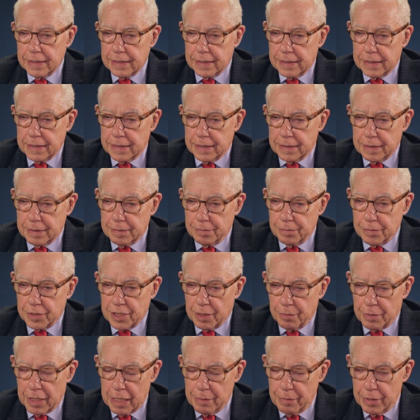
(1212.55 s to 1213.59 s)
um,
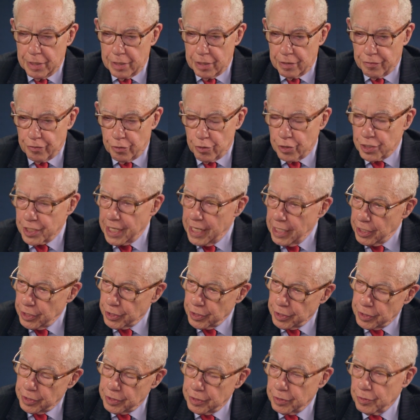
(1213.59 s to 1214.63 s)
somebody being the first
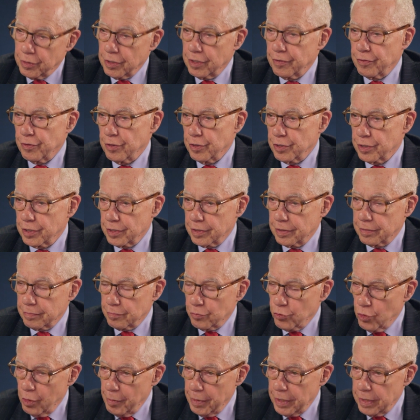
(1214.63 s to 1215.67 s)
Asian or the first
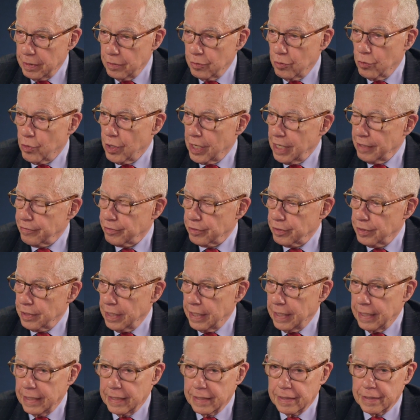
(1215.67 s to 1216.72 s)
woman or whatever.
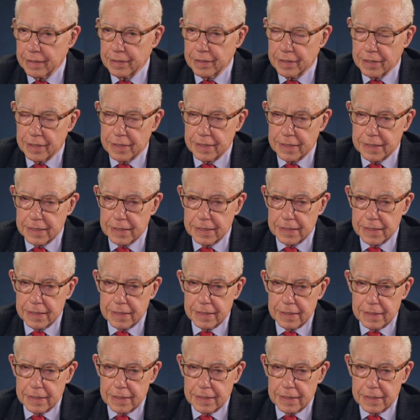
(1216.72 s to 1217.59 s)
And uh,